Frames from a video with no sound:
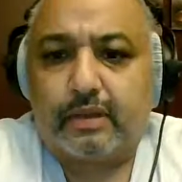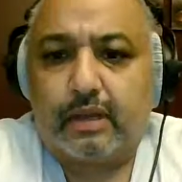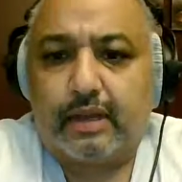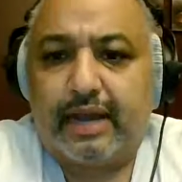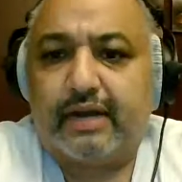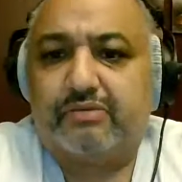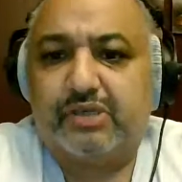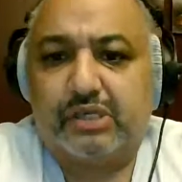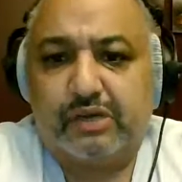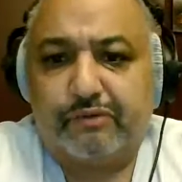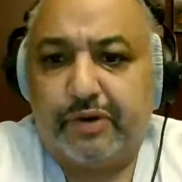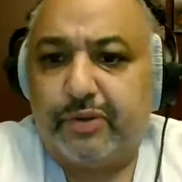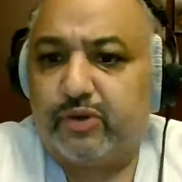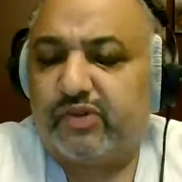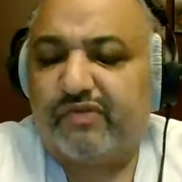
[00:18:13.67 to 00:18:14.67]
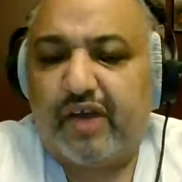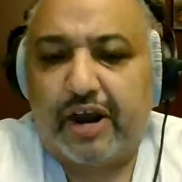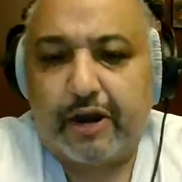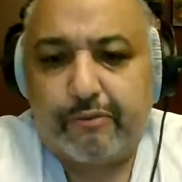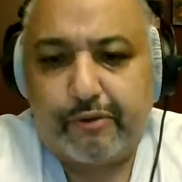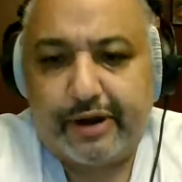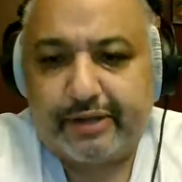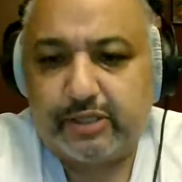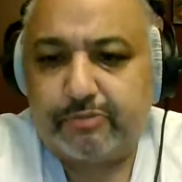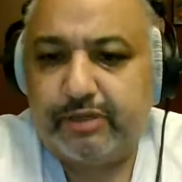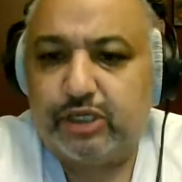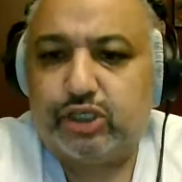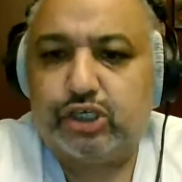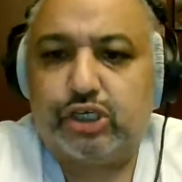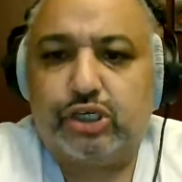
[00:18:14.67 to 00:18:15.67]
kind of delivering those firebrand
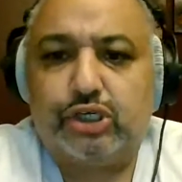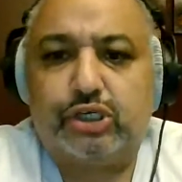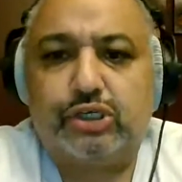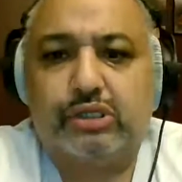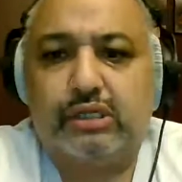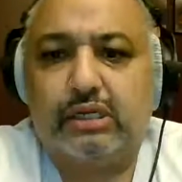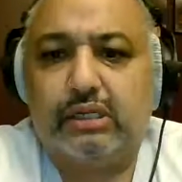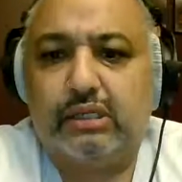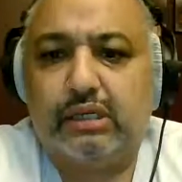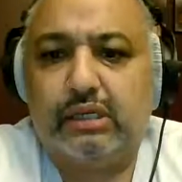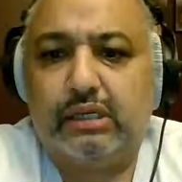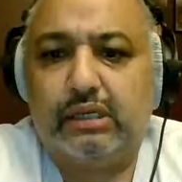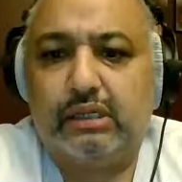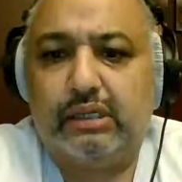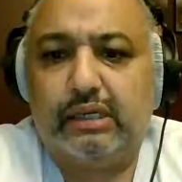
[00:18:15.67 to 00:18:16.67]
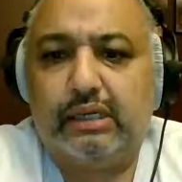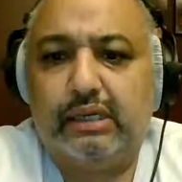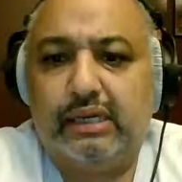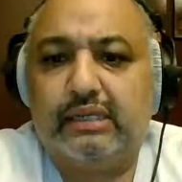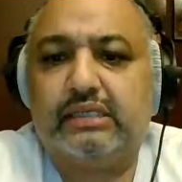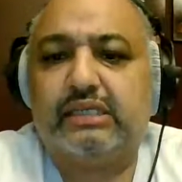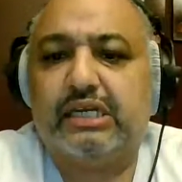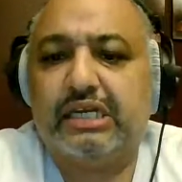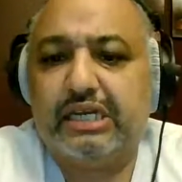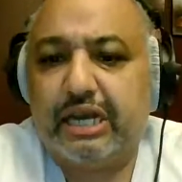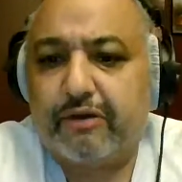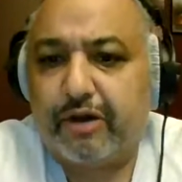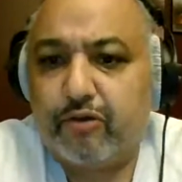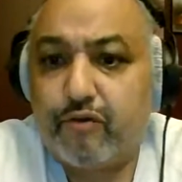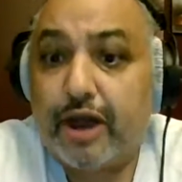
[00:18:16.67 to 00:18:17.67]
speeches, the
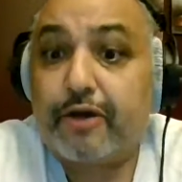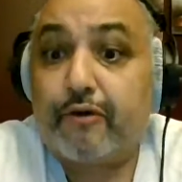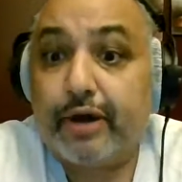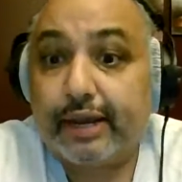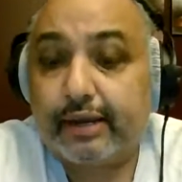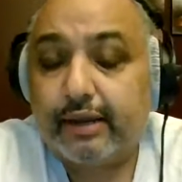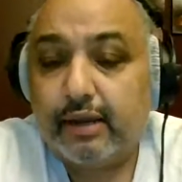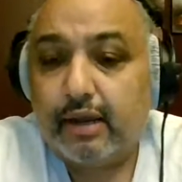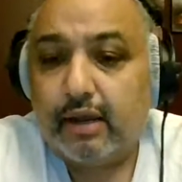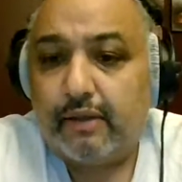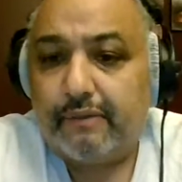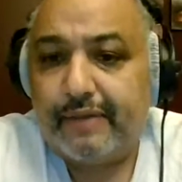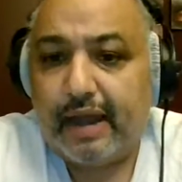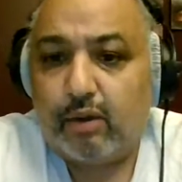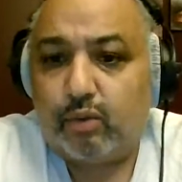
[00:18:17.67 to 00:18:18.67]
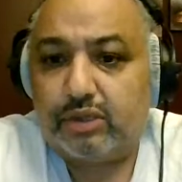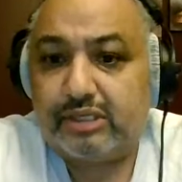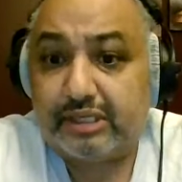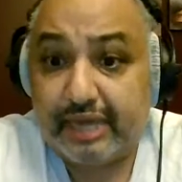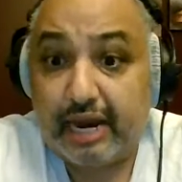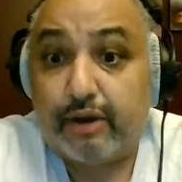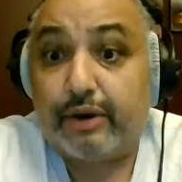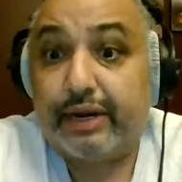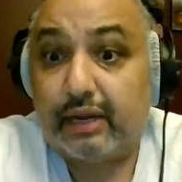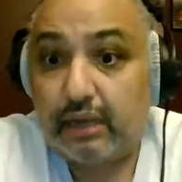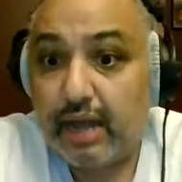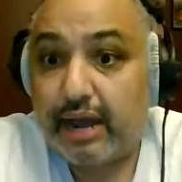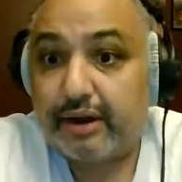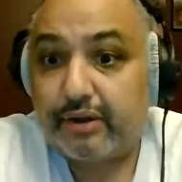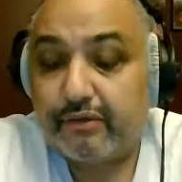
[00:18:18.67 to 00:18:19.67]
incendiary rhetoric that was scaring a
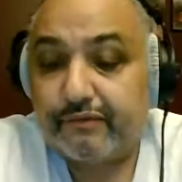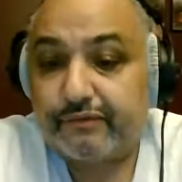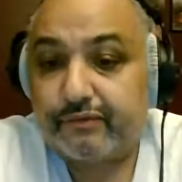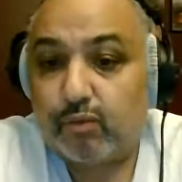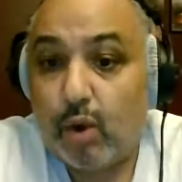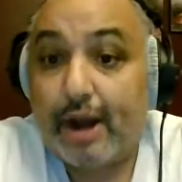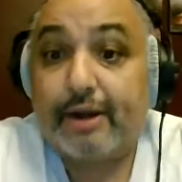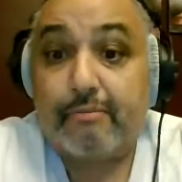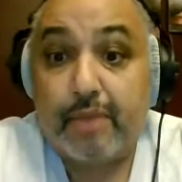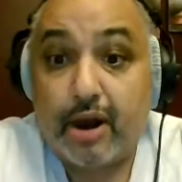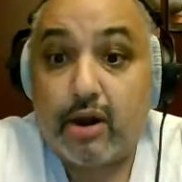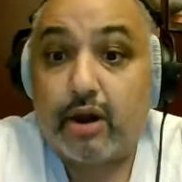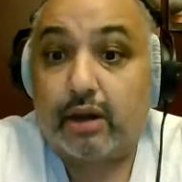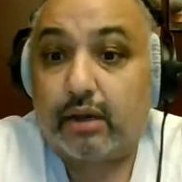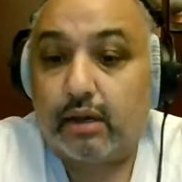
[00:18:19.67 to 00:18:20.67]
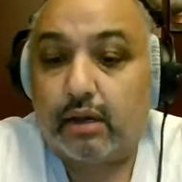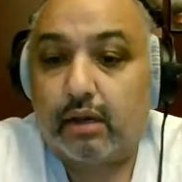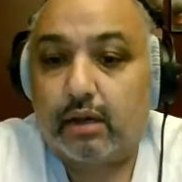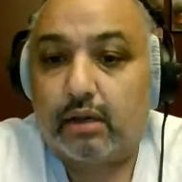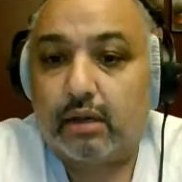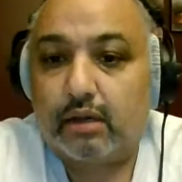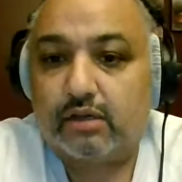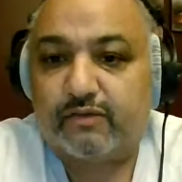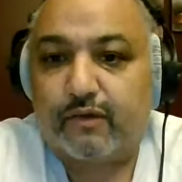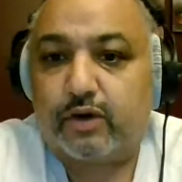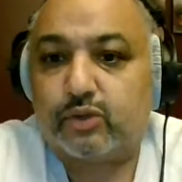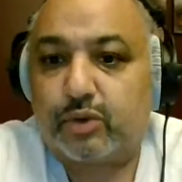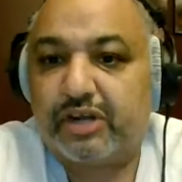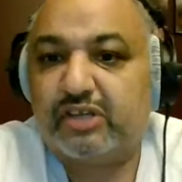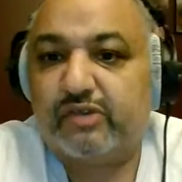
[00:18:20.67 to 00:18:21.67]
lot of white America as far
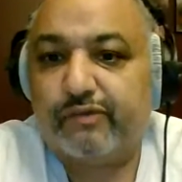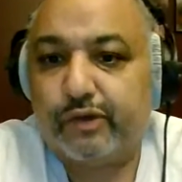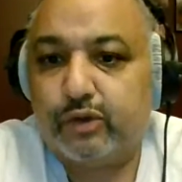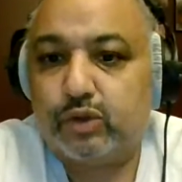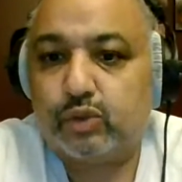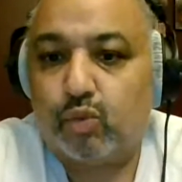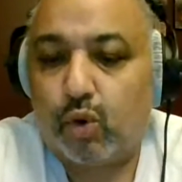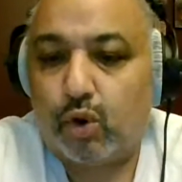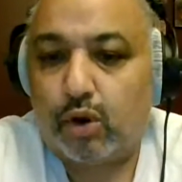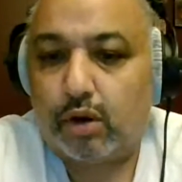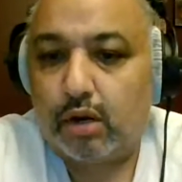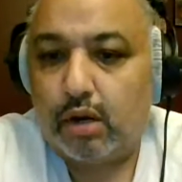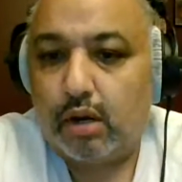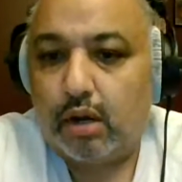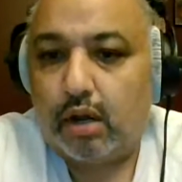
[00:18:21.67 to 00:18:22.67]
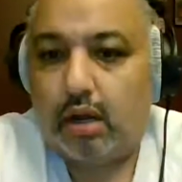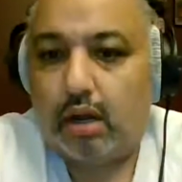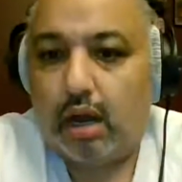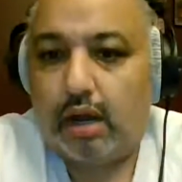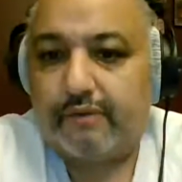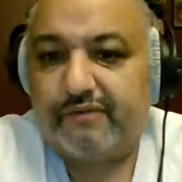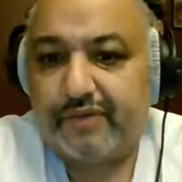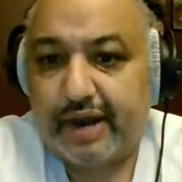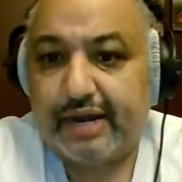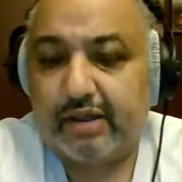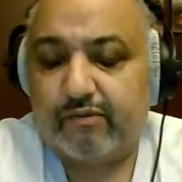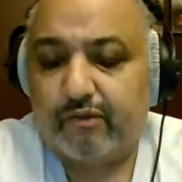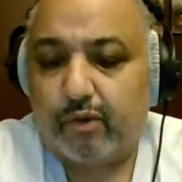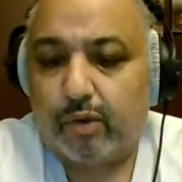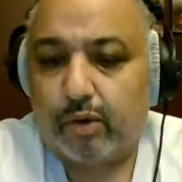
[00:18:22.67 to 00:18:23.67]
as what his views were on
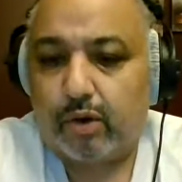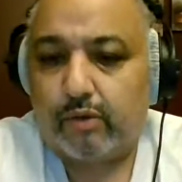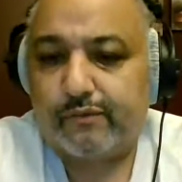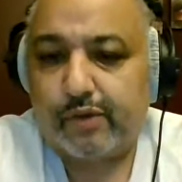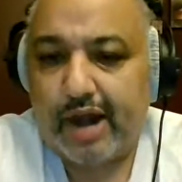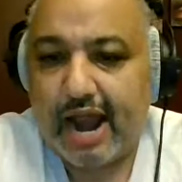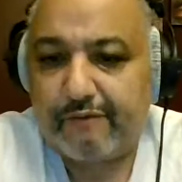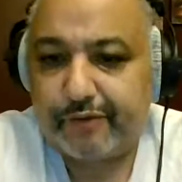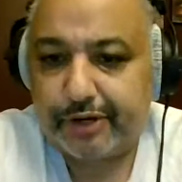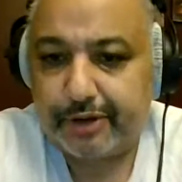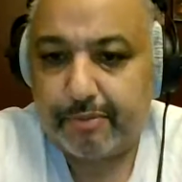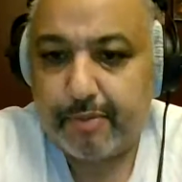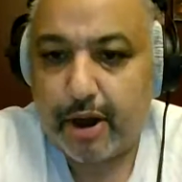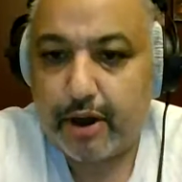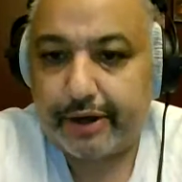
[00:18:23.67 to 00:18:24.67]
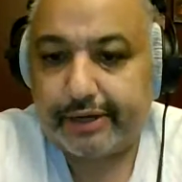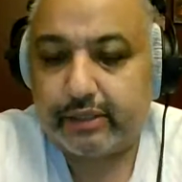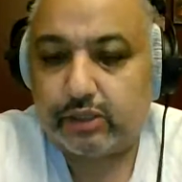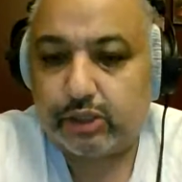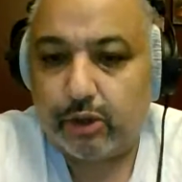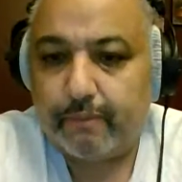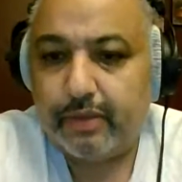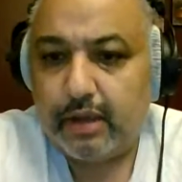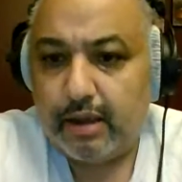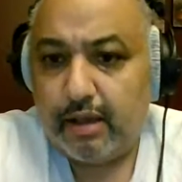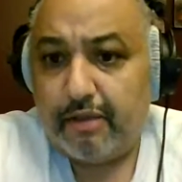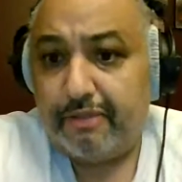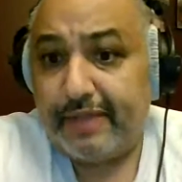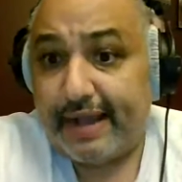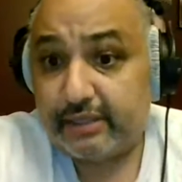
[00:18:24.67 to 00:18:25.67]
fighting for African Americans. So
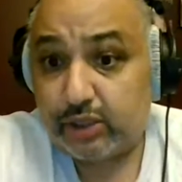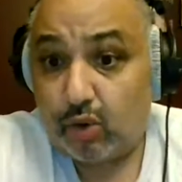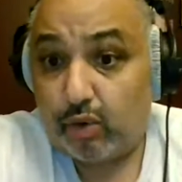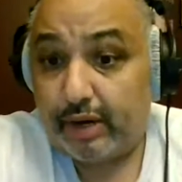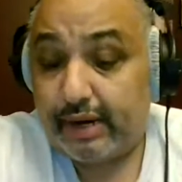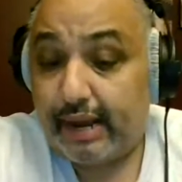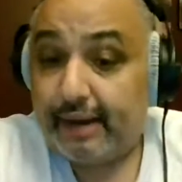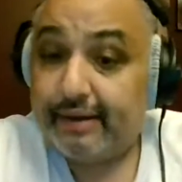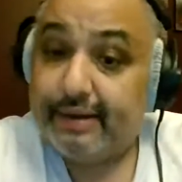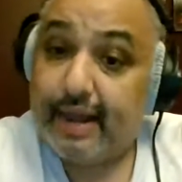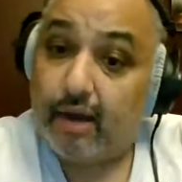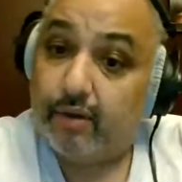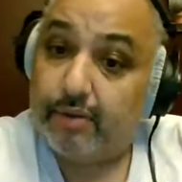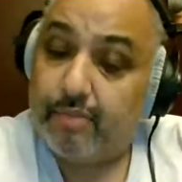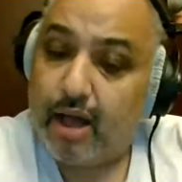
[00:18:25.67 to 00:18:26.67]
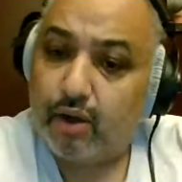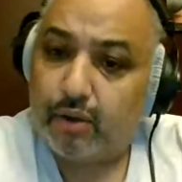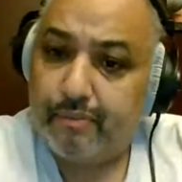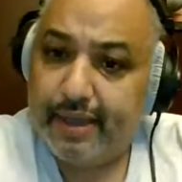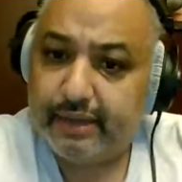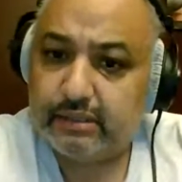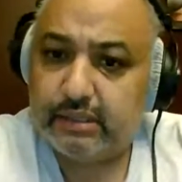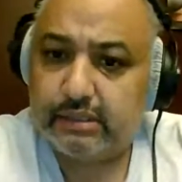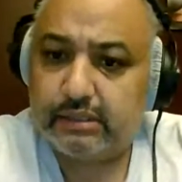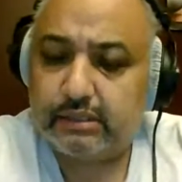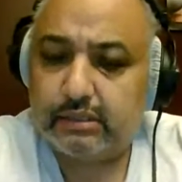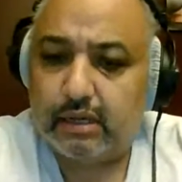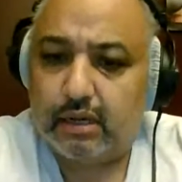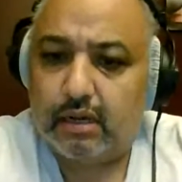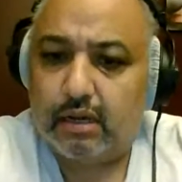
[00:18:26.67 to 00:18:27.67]
that's going on now in Malcolm
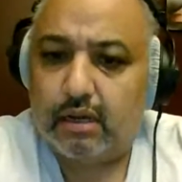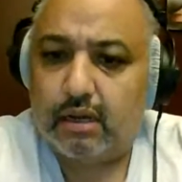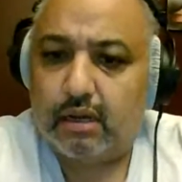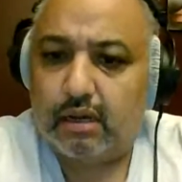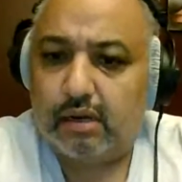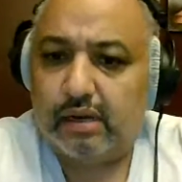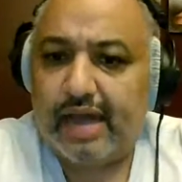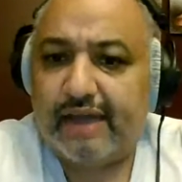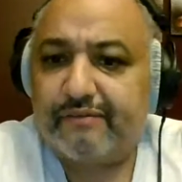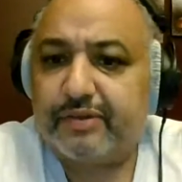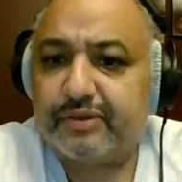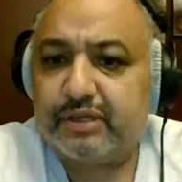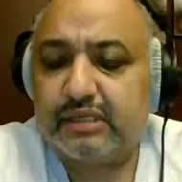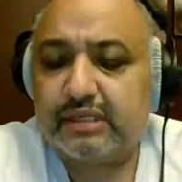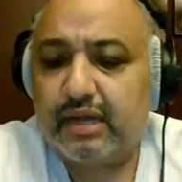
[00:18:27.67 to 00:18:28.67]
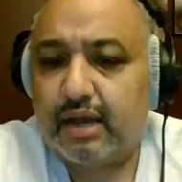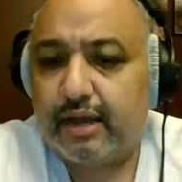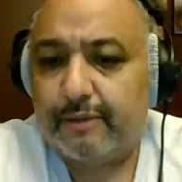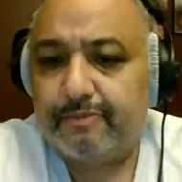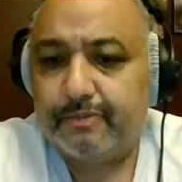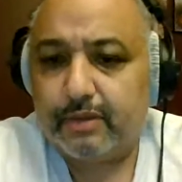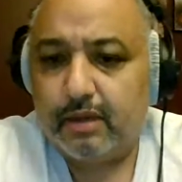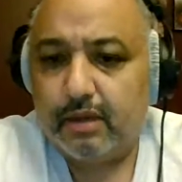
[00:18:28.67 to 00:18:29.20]
X's life at this time.